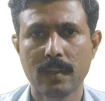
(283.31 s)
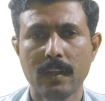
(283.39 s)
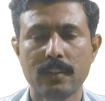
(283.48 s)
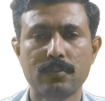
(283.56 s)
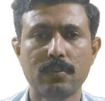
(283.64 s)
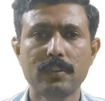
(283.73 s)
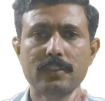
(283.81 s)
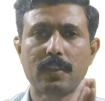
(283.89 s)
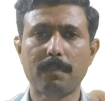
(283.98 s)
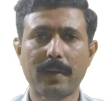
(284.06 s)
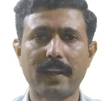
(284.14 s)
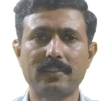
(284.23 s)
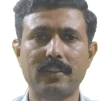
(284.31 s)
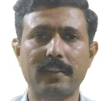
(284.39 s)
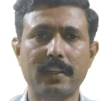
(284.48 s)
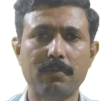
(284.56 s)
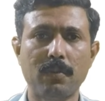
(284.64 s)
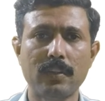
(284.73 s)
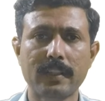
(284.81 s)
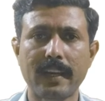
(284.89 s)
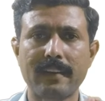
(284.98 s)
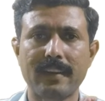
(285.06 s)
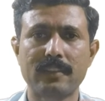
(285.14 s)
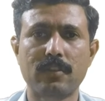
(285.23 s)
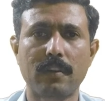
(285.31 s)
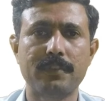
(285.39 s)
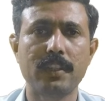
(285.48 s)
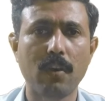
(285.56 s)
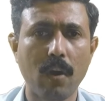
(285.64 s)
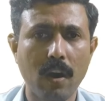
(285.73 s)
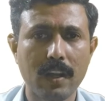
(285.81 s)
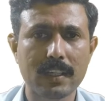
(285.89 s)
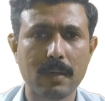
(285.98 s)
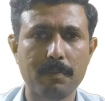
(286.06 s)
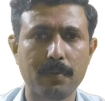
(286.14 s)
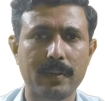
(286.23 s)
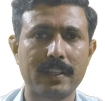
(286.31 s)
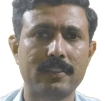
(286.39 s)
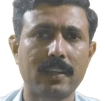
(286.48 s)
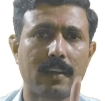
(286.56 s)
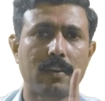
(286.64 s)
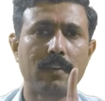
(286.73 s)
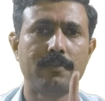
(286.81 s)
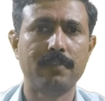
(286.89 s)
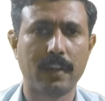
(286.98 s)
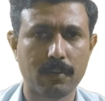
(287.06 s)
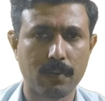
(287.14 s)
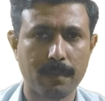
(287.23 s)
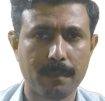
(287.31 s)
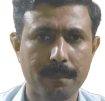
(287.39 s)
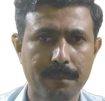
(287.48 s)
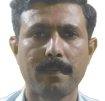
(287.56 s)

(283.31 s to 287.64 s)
So the supply is one hundred volt and rest of the all components are of one ohm.